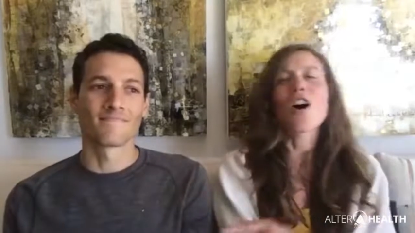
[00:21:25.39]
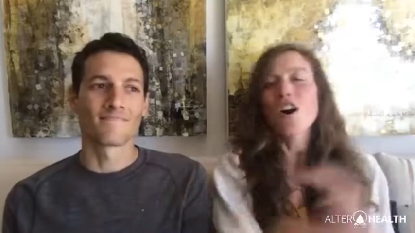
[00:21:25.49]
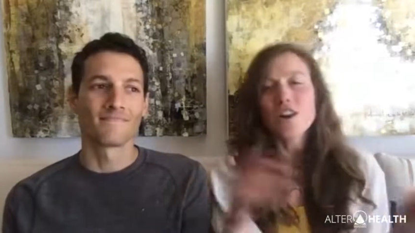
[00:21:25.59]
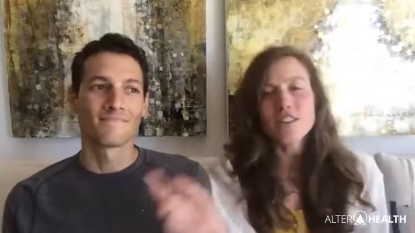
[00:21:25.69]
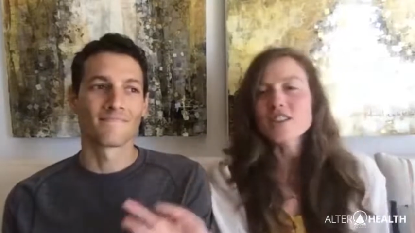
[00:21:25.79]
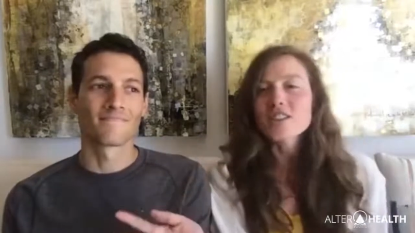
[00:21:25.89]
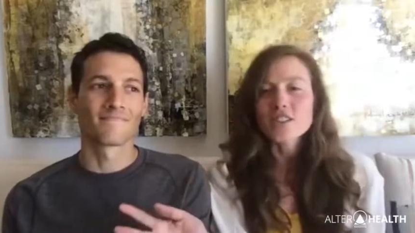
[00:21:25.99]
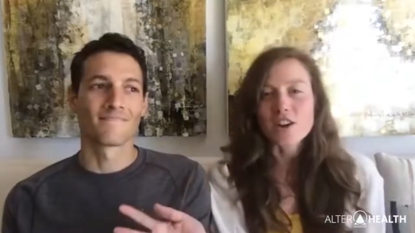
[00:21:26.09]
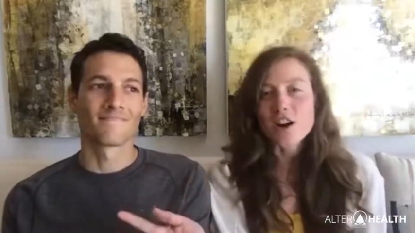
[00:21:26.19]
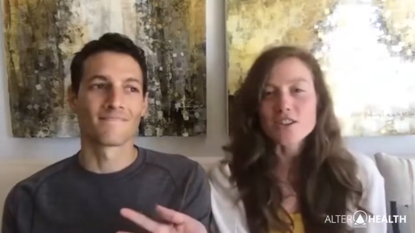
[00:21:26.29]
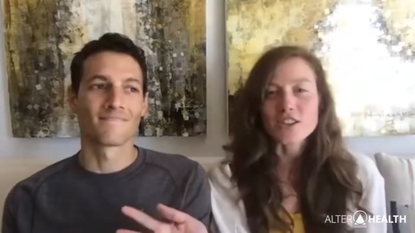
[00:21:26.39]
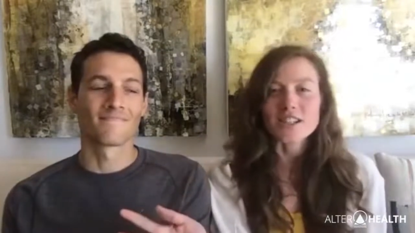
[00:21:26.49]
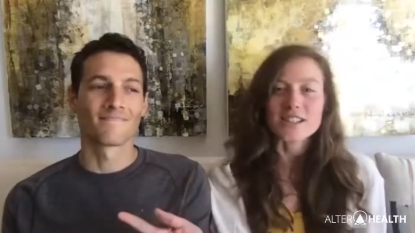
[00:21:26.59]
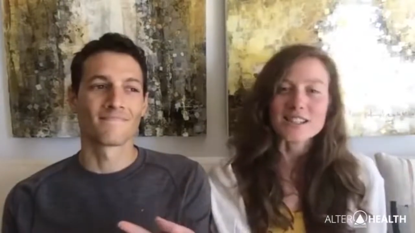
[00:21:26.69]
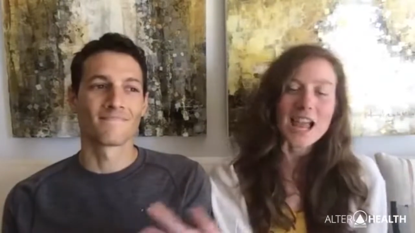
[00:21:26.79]
Speaker 1: all these
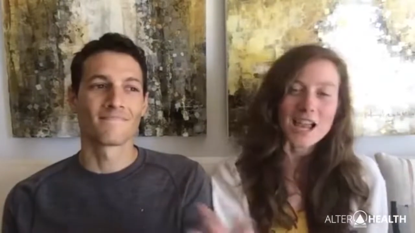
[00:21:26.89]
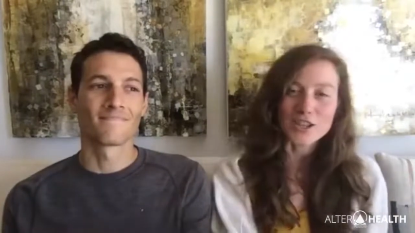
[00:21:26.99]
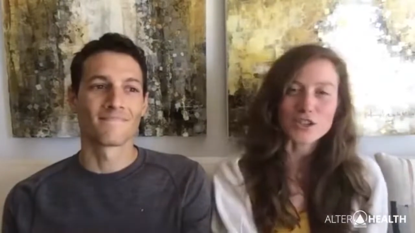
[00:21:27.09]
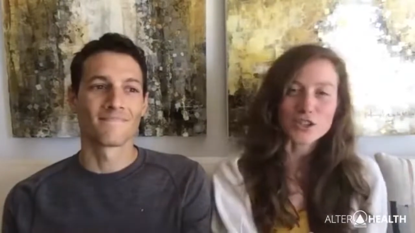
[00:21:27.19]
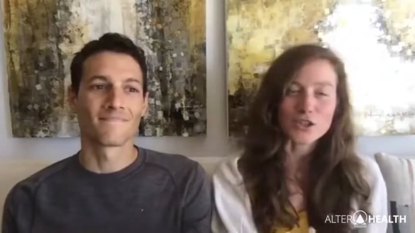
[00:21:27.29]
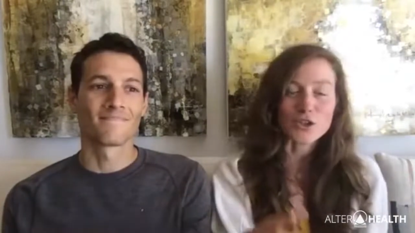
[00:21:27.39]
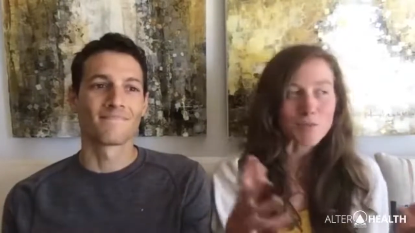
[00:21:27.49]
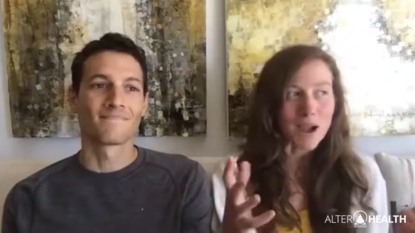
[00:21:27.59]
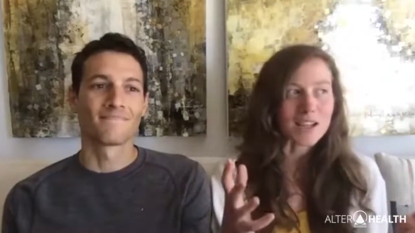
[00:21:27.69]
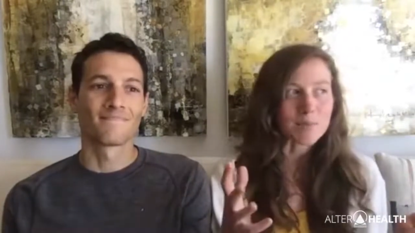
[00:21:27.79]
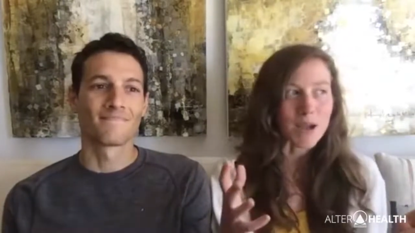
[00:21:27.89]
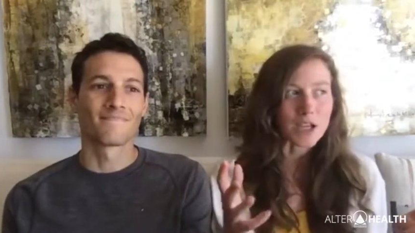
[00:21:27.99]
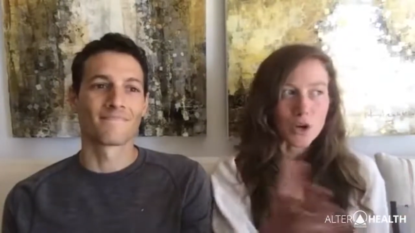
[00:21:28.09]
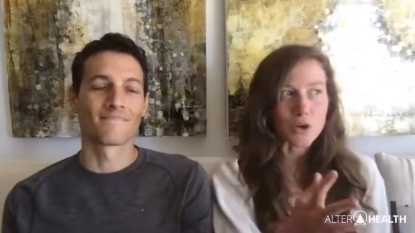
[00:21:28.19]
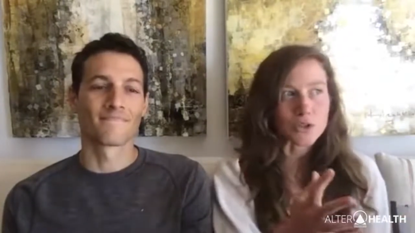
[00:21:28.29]
starches, and your mind
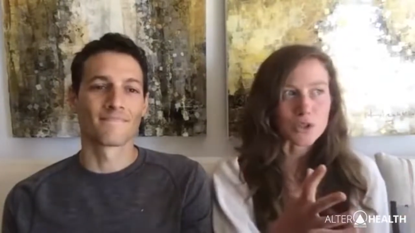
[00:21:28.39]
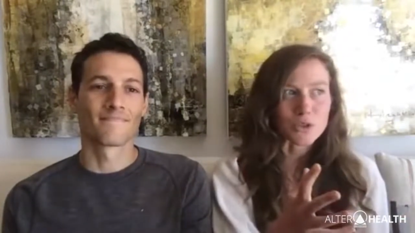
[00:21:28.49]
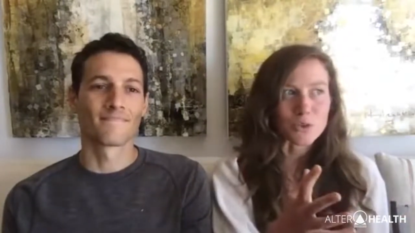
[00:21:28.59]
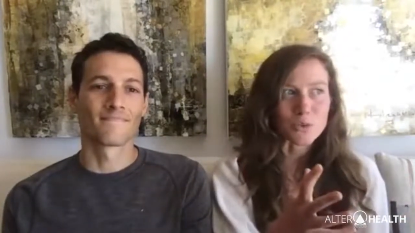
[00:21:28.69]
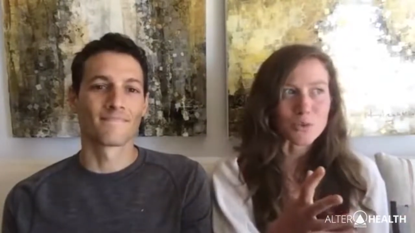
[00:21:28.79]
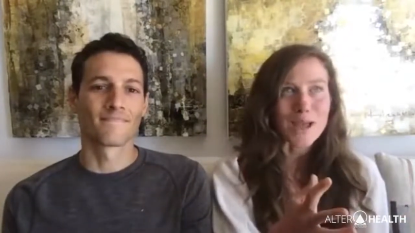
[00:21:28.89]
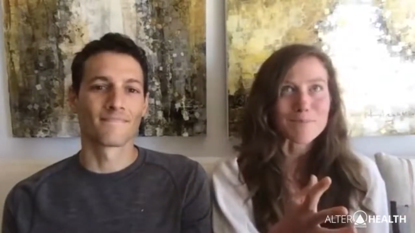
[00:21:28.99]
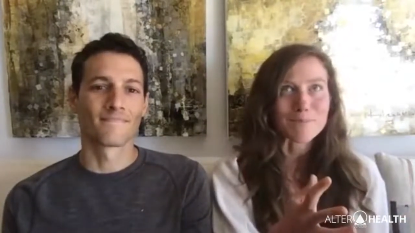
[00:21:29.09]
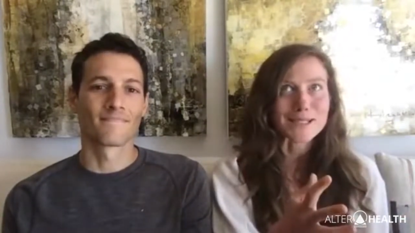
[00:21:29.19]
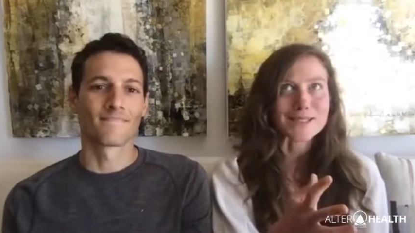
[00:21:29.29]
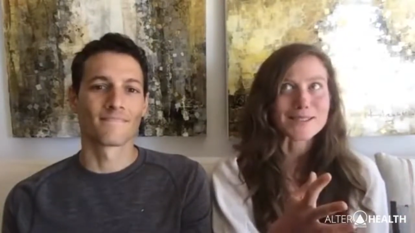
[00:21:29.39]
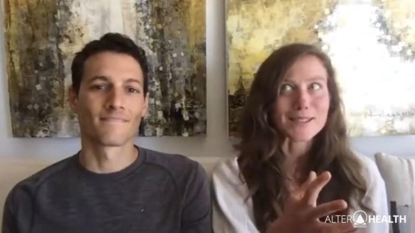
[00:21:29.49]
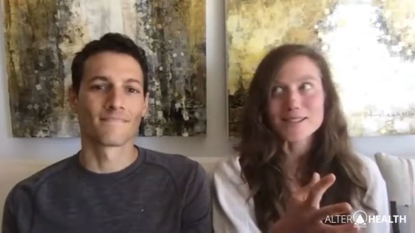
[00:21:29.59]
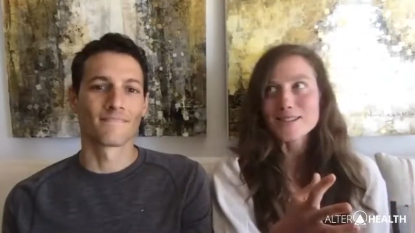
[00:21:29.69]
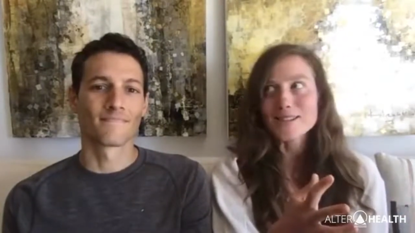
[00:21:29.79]
might go to, wait, but
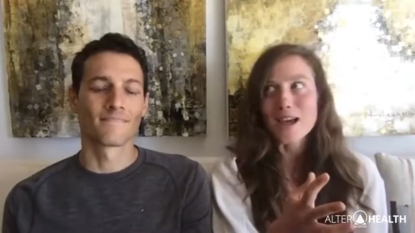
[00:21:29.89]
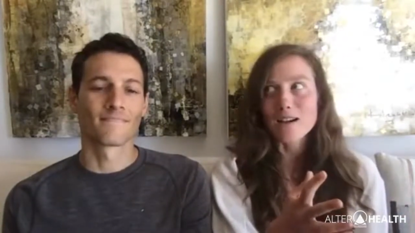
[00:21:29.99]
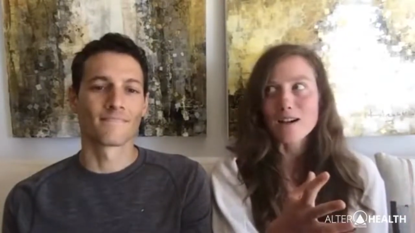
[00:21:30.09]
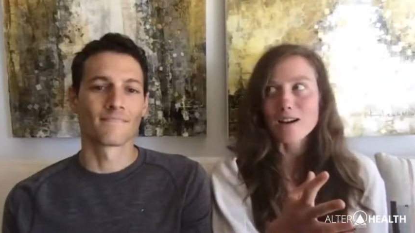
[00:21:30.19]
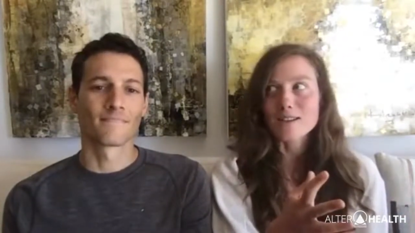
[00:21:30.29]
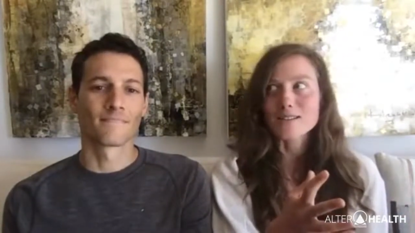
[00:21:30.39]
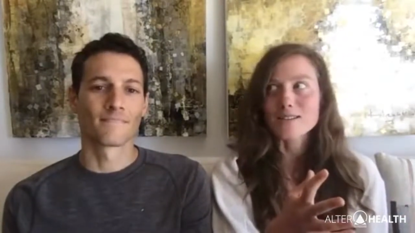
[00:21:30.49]
doesn't that cause